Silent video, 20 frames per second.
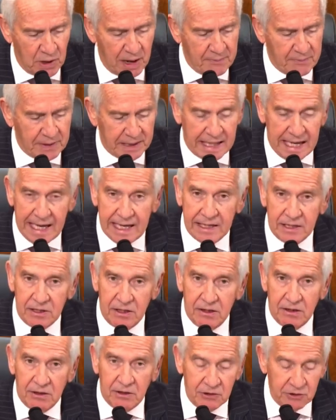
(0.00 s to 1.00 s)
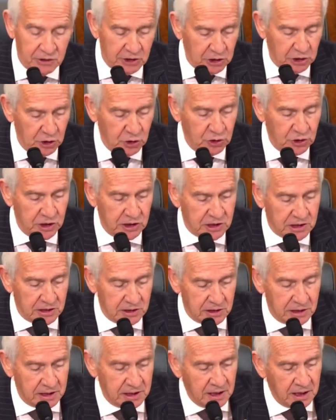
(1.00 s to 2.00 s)
propaganda or the union
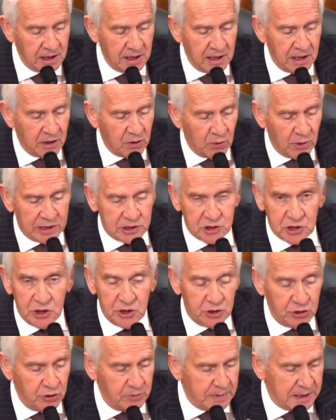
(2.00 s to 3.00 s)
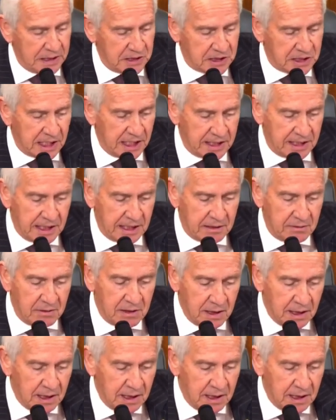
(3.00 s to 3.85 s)
to the Russian Duma and said